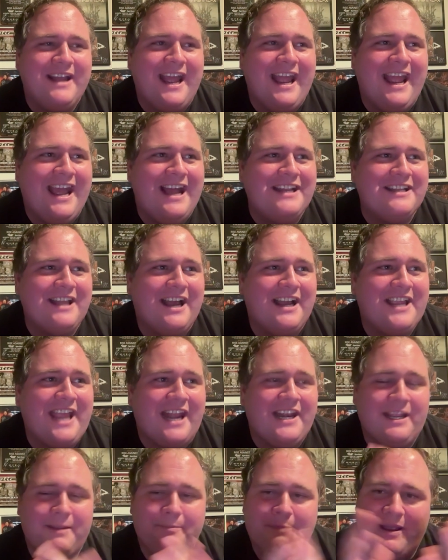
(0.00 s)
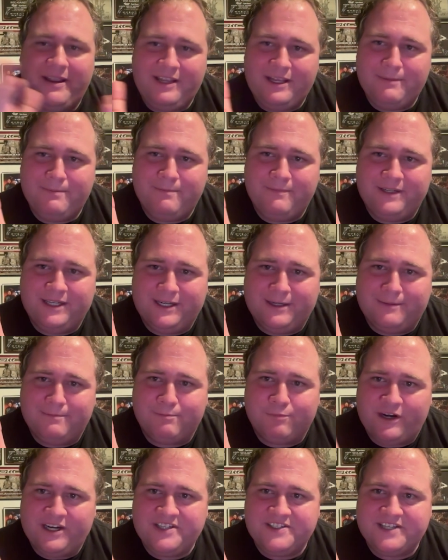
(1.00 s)
and again, he
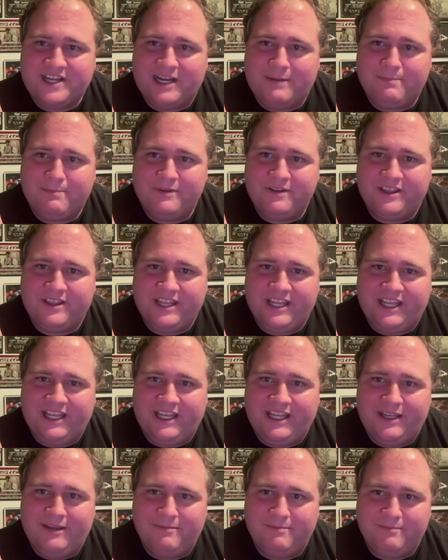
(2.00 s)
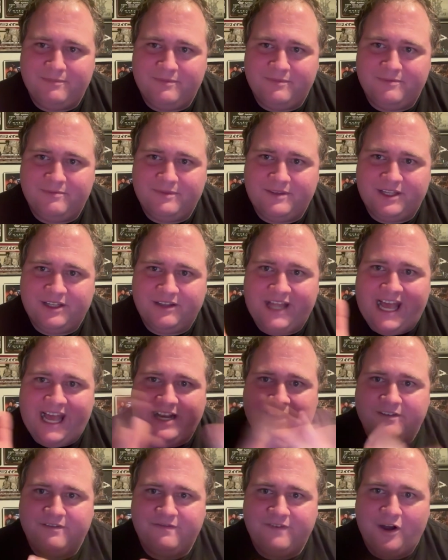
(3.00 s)
brings up the
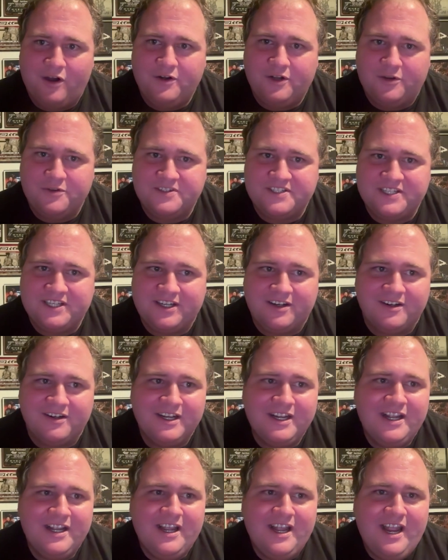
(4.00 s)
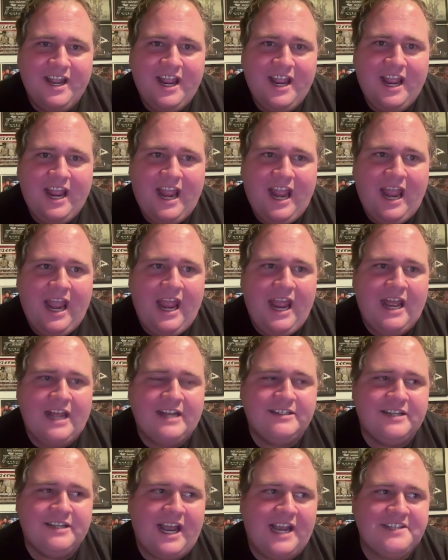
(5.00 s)
lack of photos here,
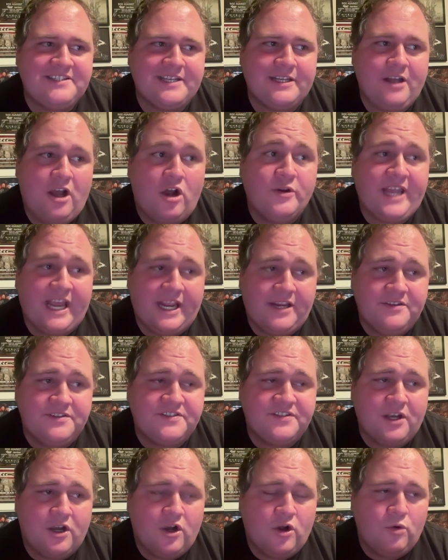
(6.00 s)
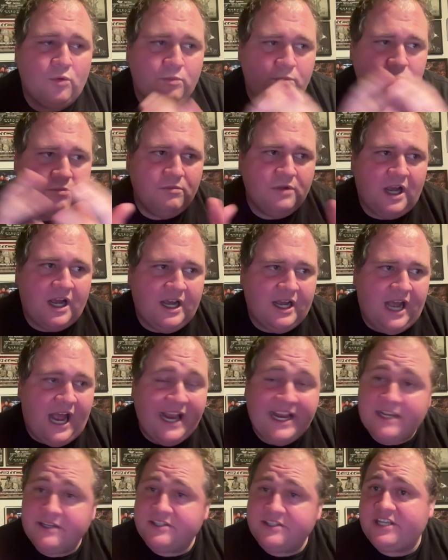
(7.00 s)
and I said, "Okay, so
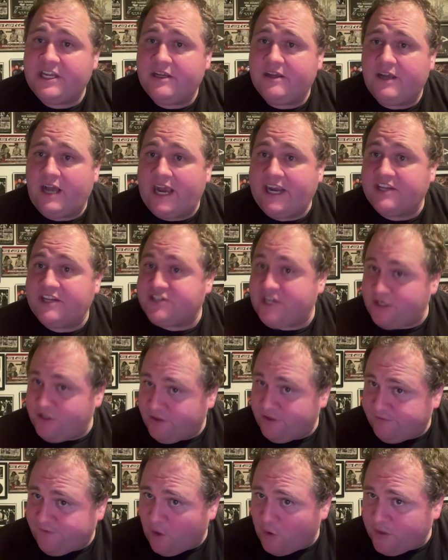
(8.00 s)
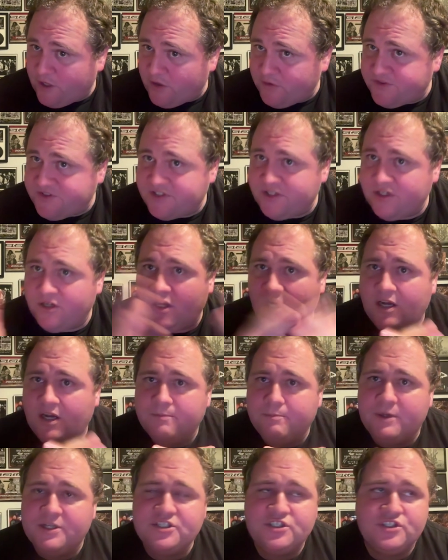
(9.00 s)
I can send you the photos,
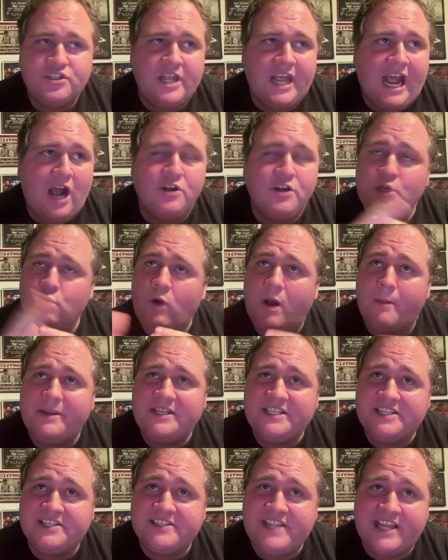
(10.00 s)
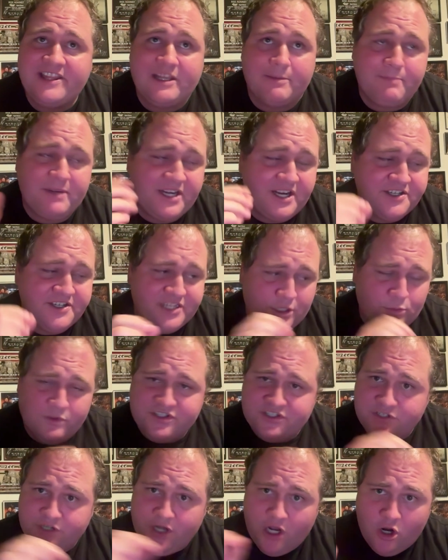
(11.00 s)
but how do you want me to send them? Because there
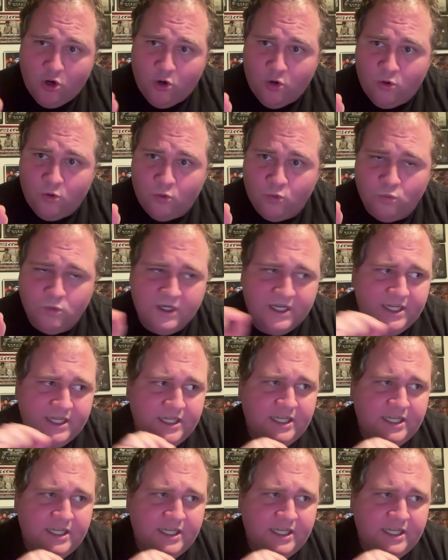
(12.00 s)
was no